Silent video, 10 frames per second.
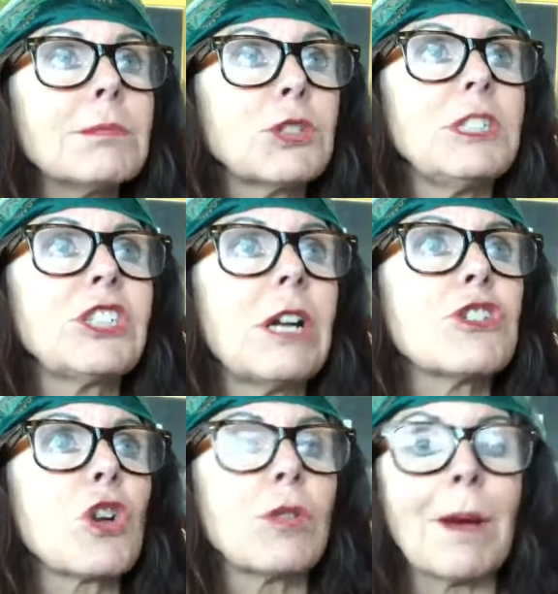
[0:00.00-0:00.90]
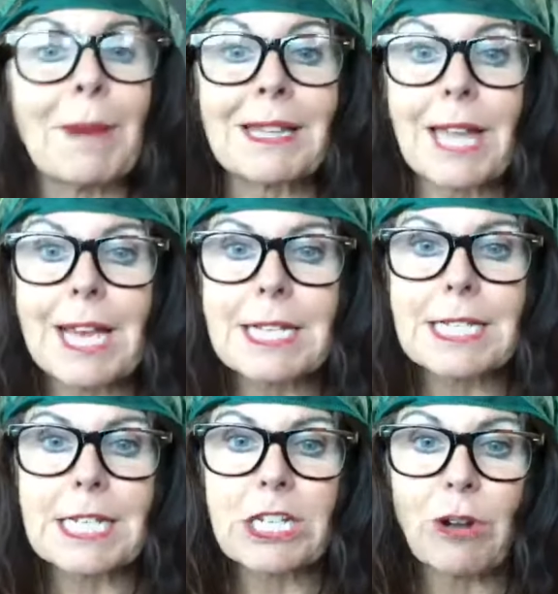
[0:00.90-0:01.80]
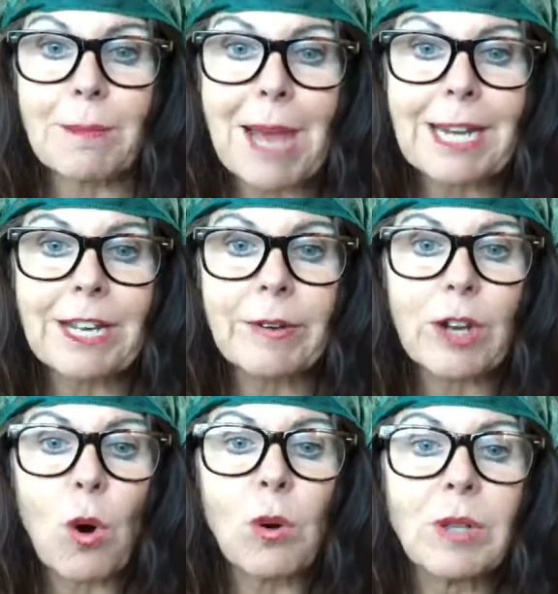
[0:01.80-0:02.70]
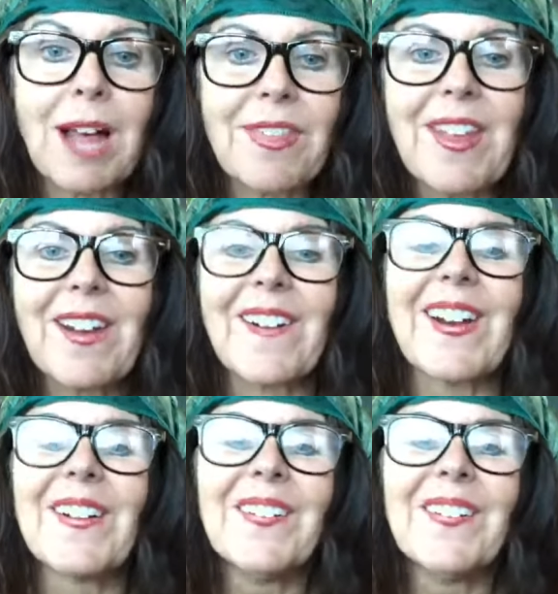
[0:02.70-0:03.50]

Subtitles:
So he starts going up my legs, and I'm not hearing a whole lot there.